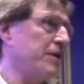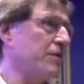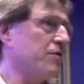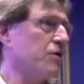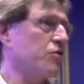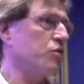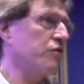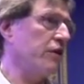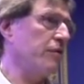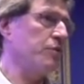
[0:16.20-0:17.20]
the Intercultural
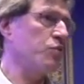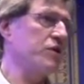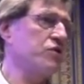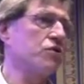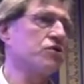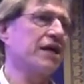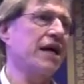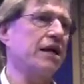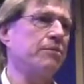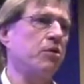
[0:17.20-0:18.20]
Development Research Academy,